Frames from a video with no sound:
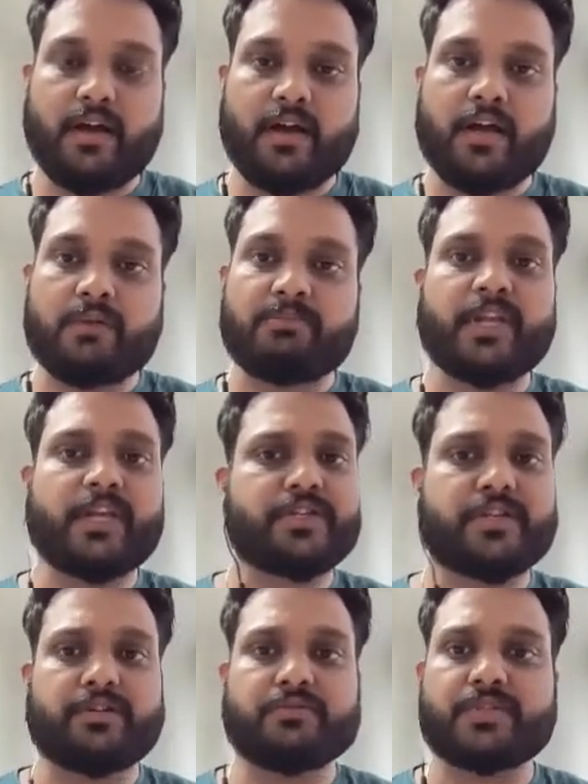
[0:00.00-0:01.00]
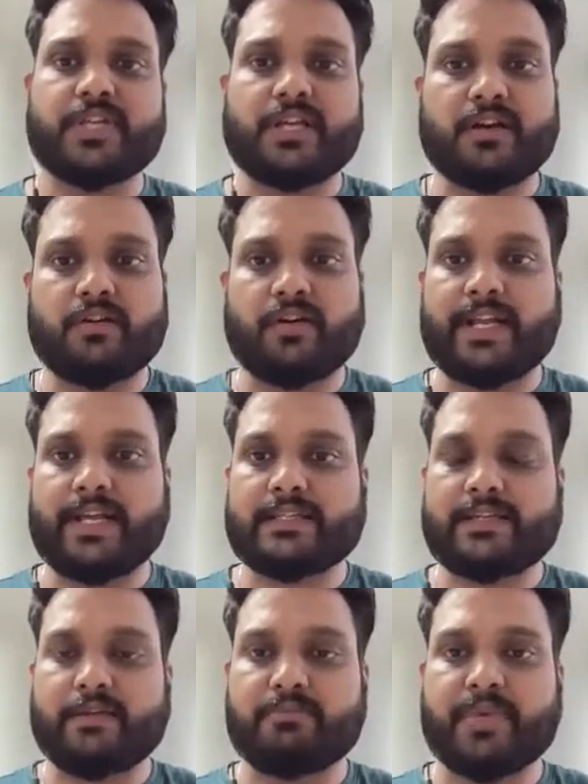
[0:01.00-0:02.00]
application using a
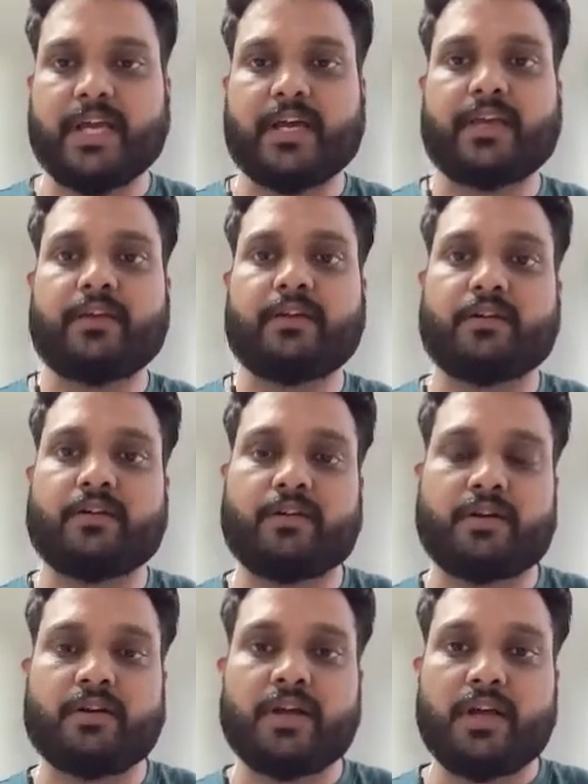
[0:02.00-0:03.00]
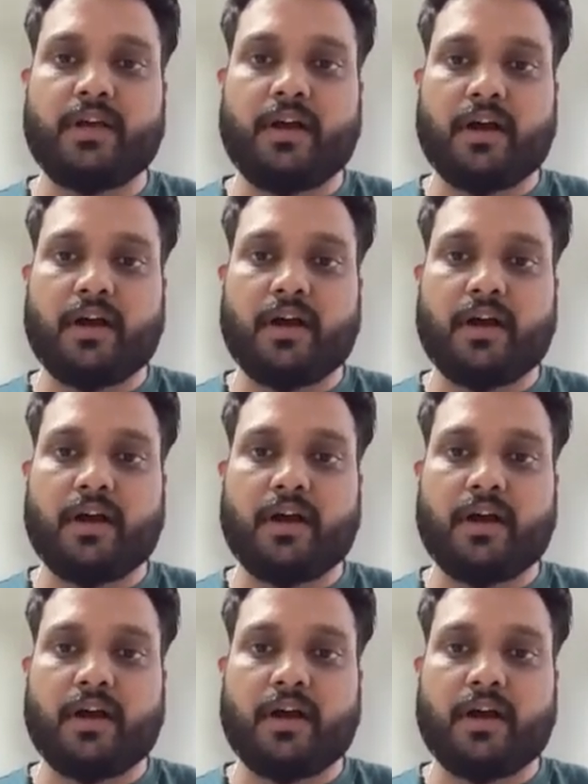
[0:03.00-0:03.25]
context API, or